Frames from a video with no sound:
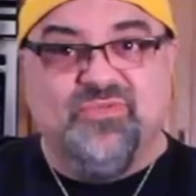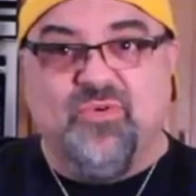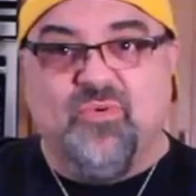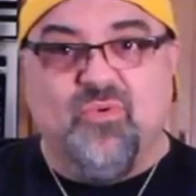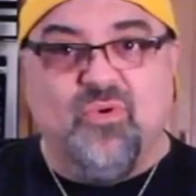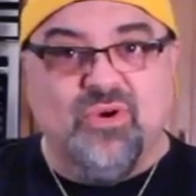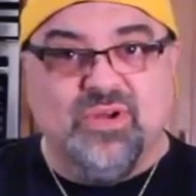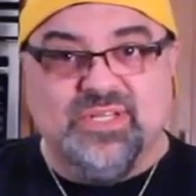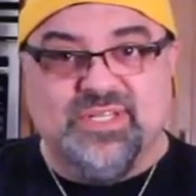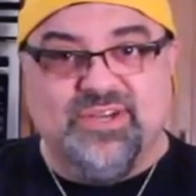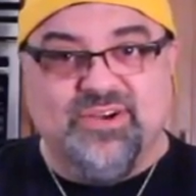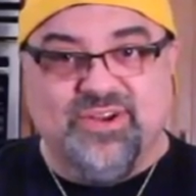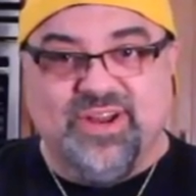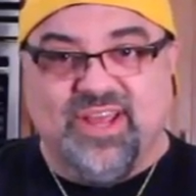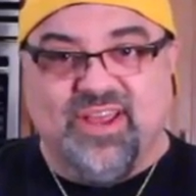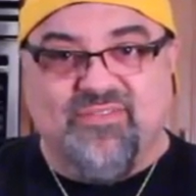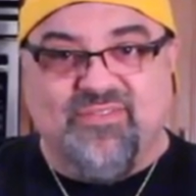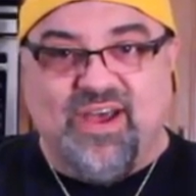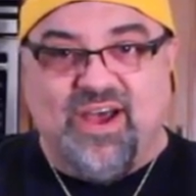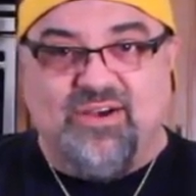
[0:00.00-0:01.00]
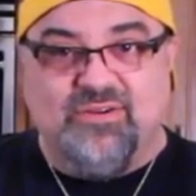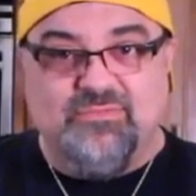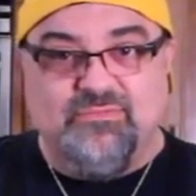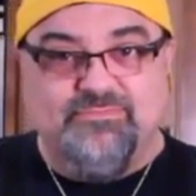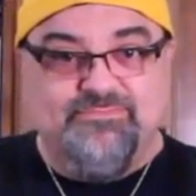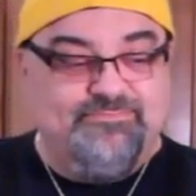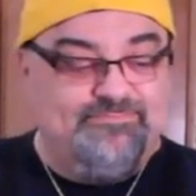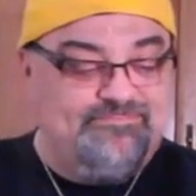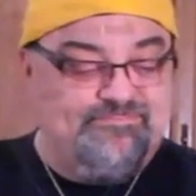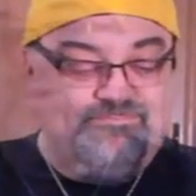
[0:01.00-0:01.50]
of awards here to give
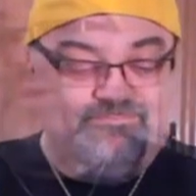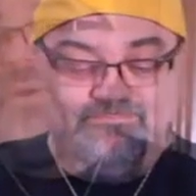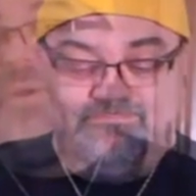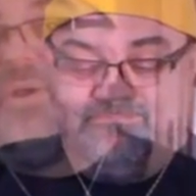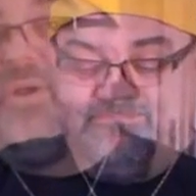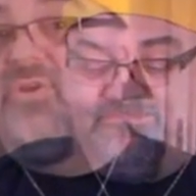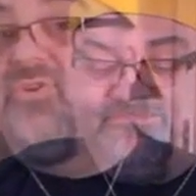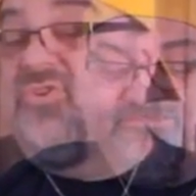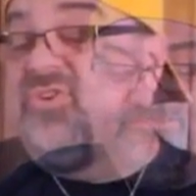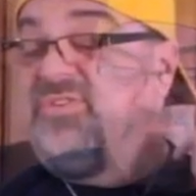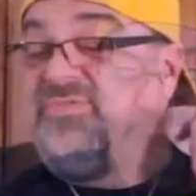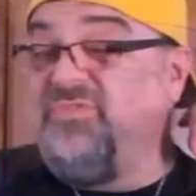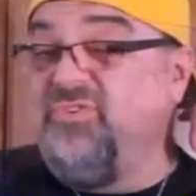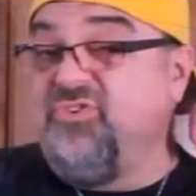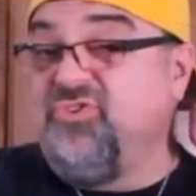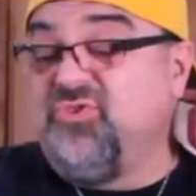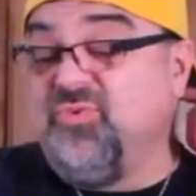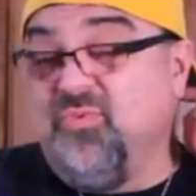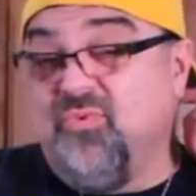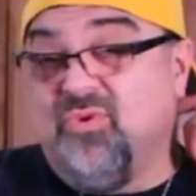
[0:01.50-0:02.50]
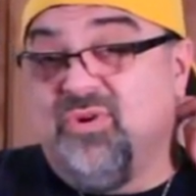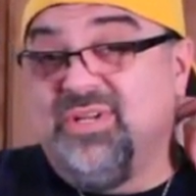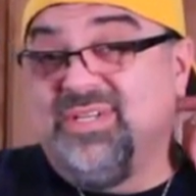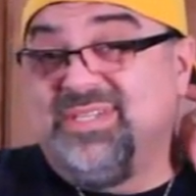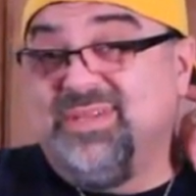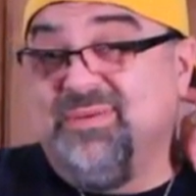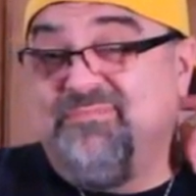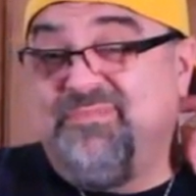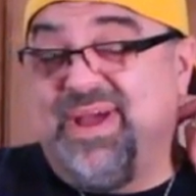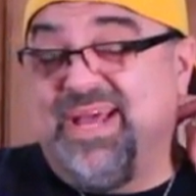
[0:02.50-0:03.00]
out. So the first award
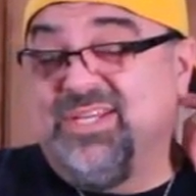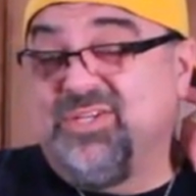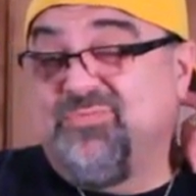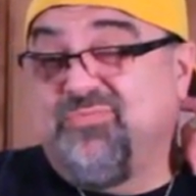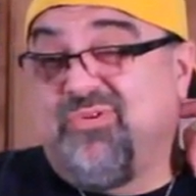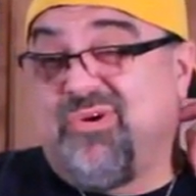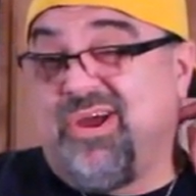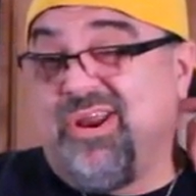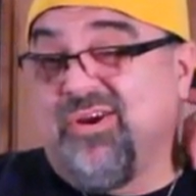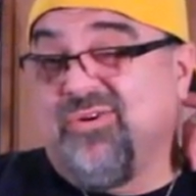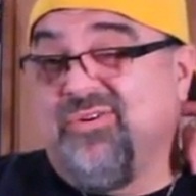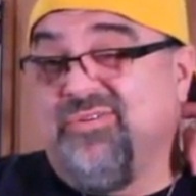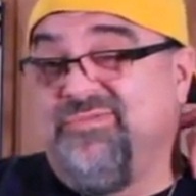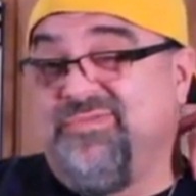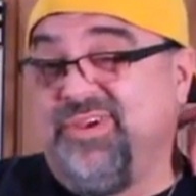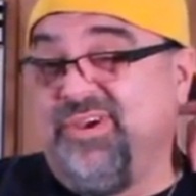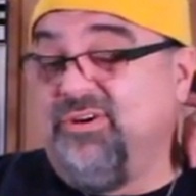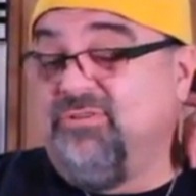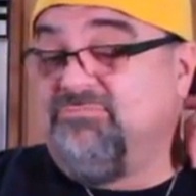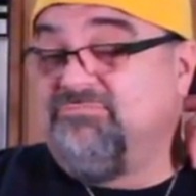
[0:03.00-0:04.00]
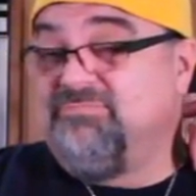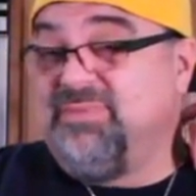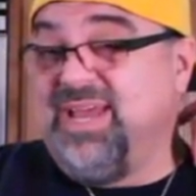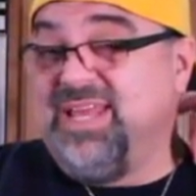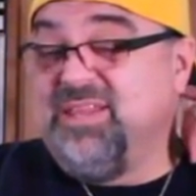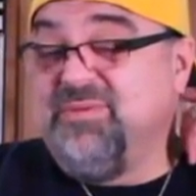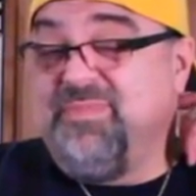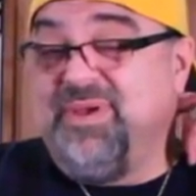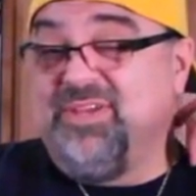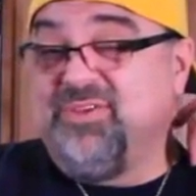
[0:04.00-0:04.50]
is the best product review.
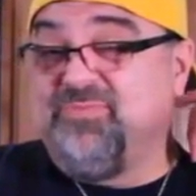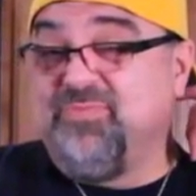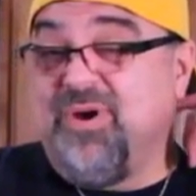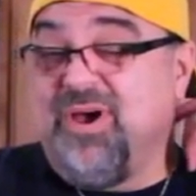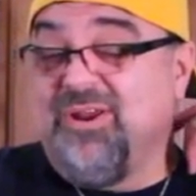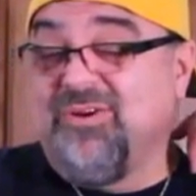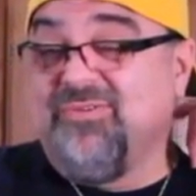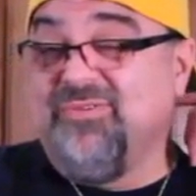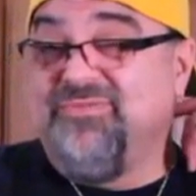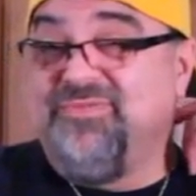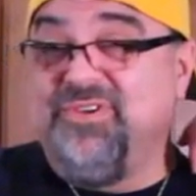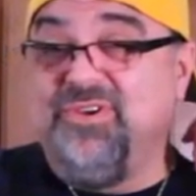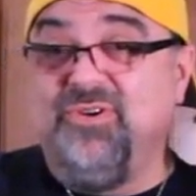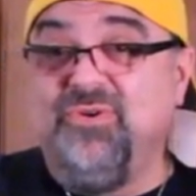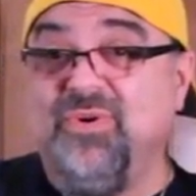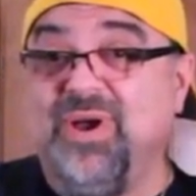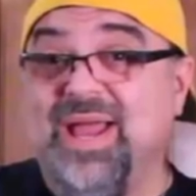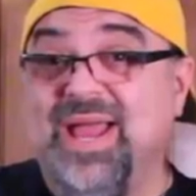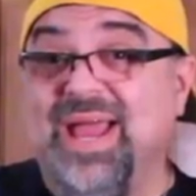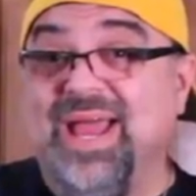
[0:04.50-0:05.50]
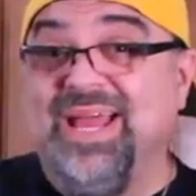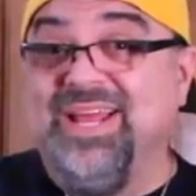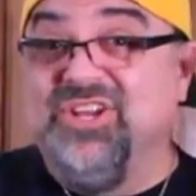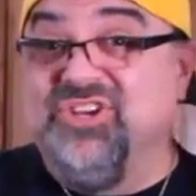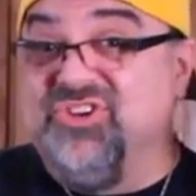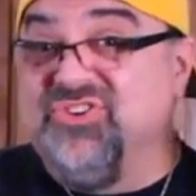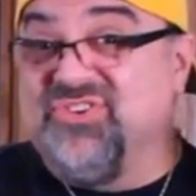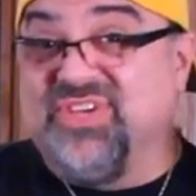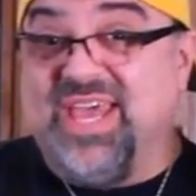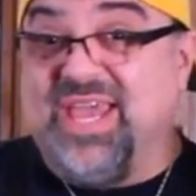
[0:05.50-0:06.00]
And the best product review
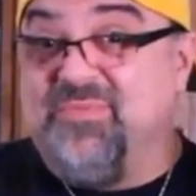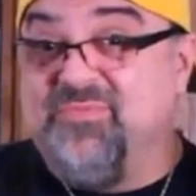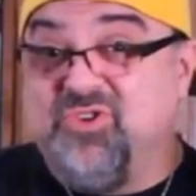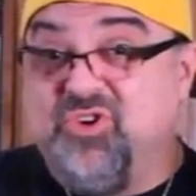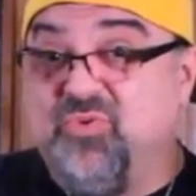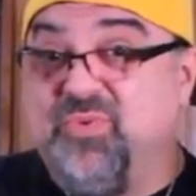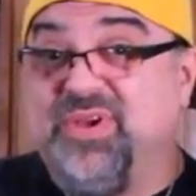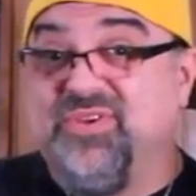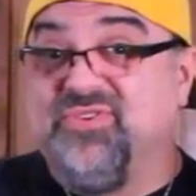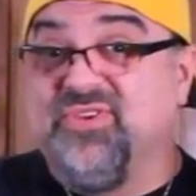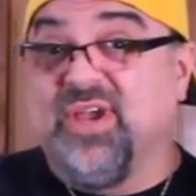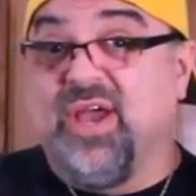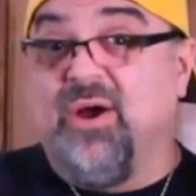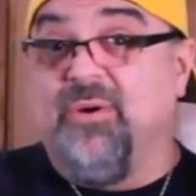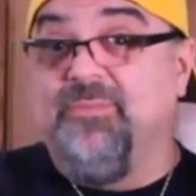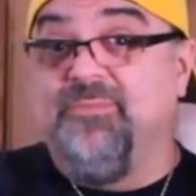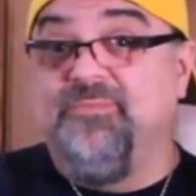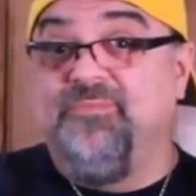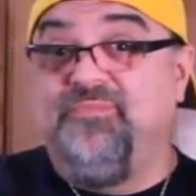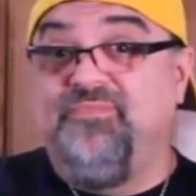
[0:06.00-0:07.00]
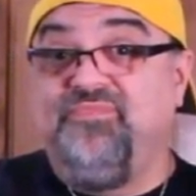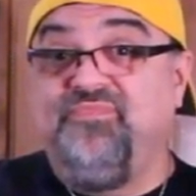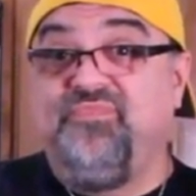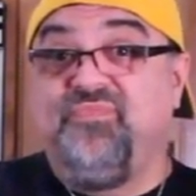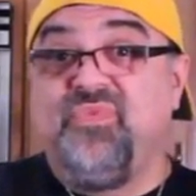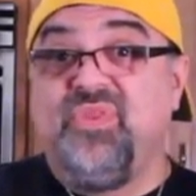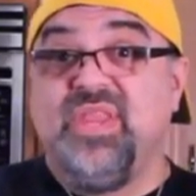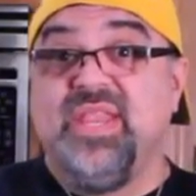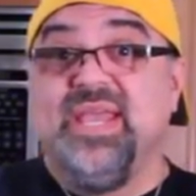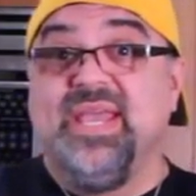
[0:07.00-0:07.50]
just came two weeks ago.
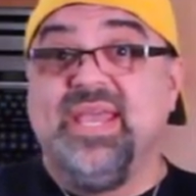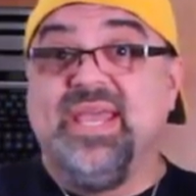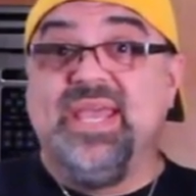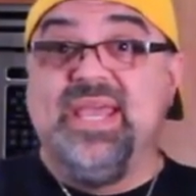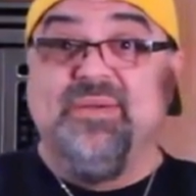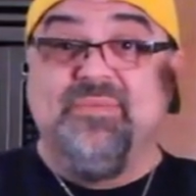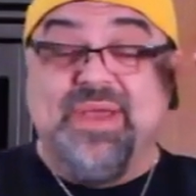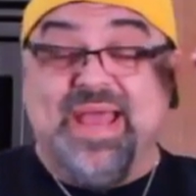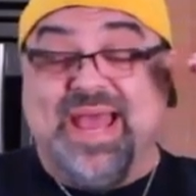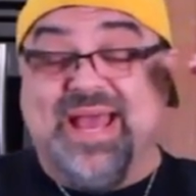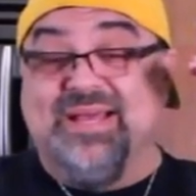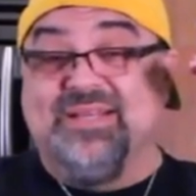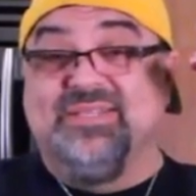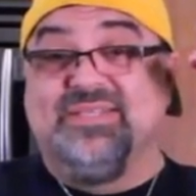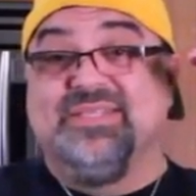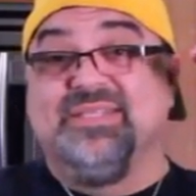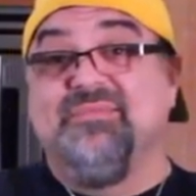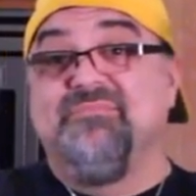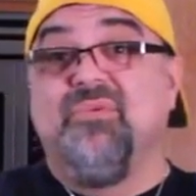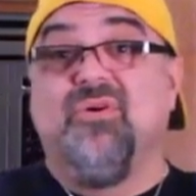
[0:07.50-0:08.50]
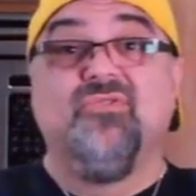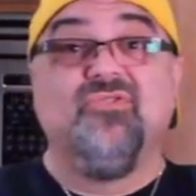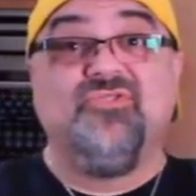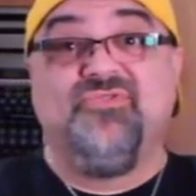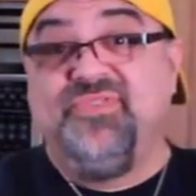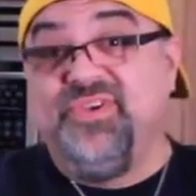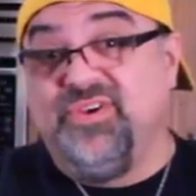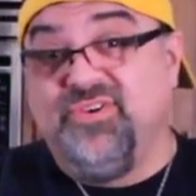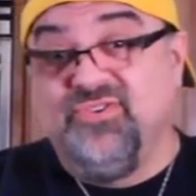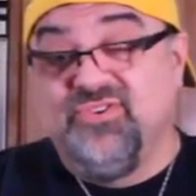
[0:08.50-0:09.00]
It has the
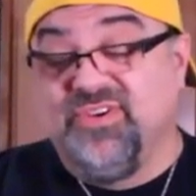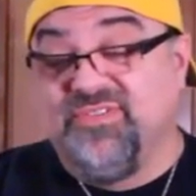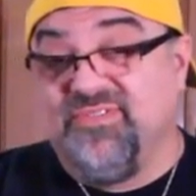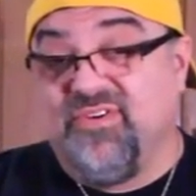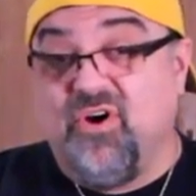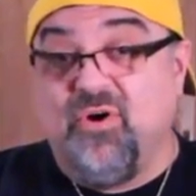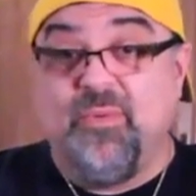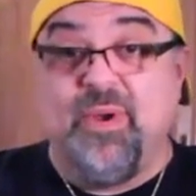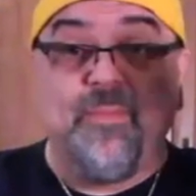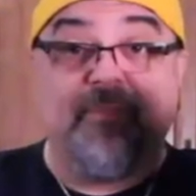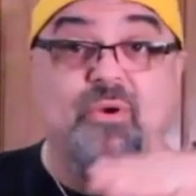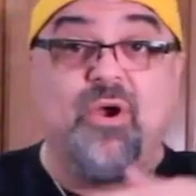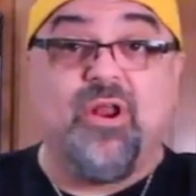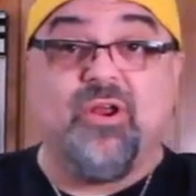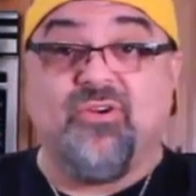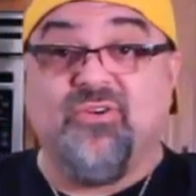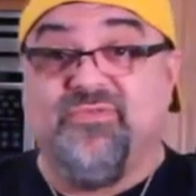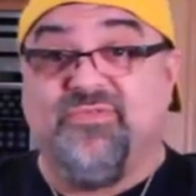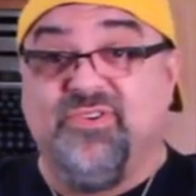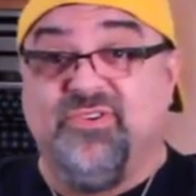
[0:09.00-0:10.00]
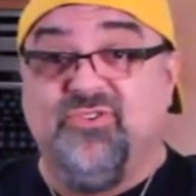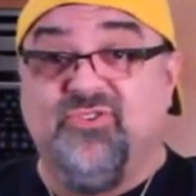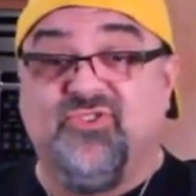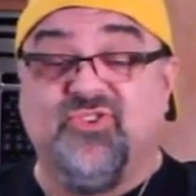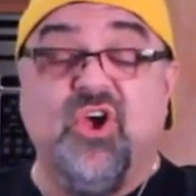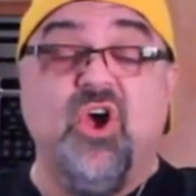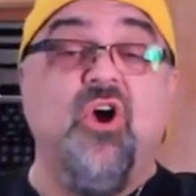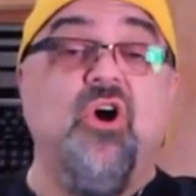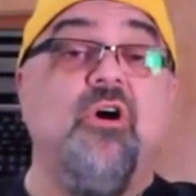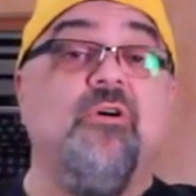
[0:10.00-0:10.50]
most views of all my product
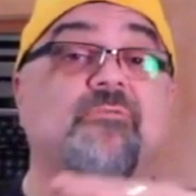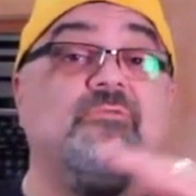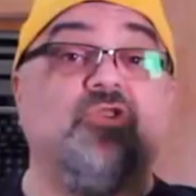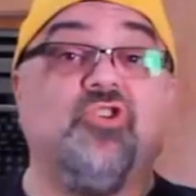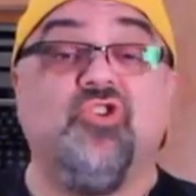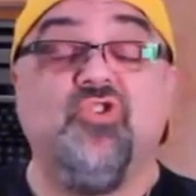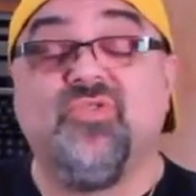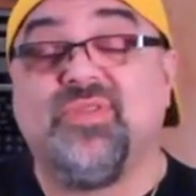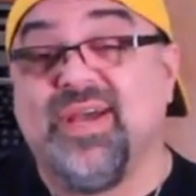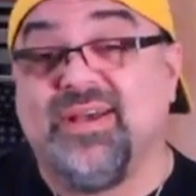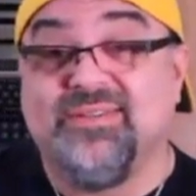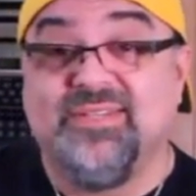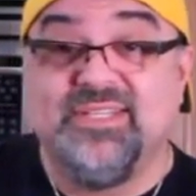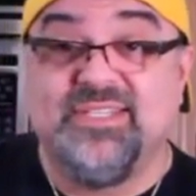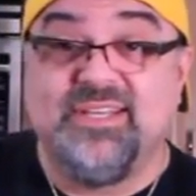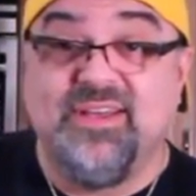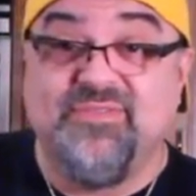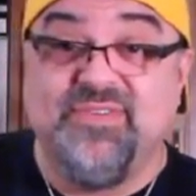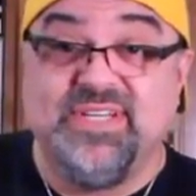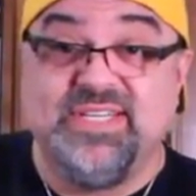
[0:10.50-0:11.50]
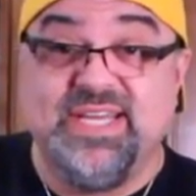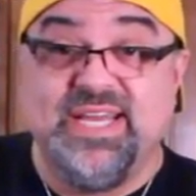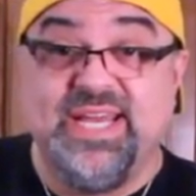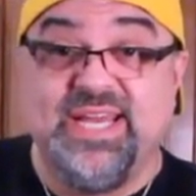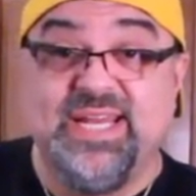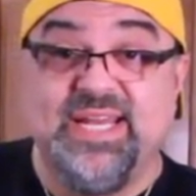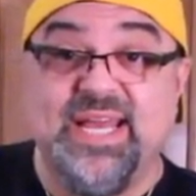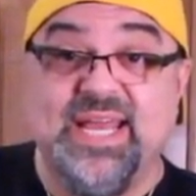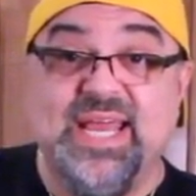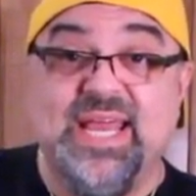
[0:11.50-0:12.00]
reviews for
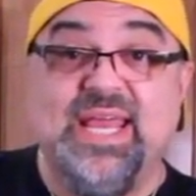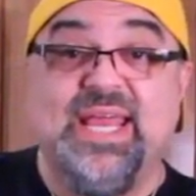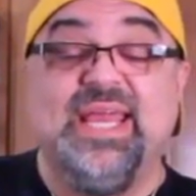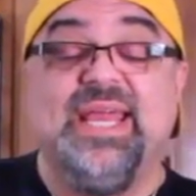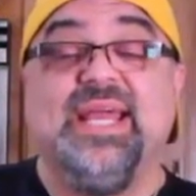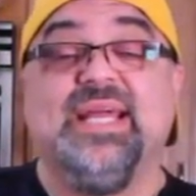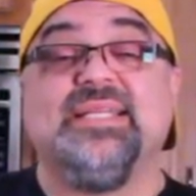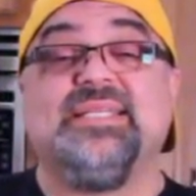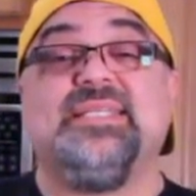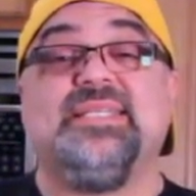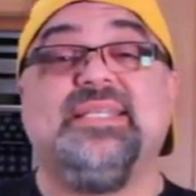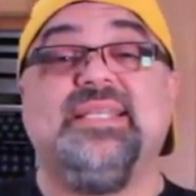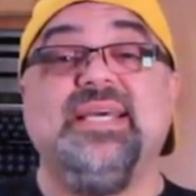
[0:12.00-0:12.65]
2017. It's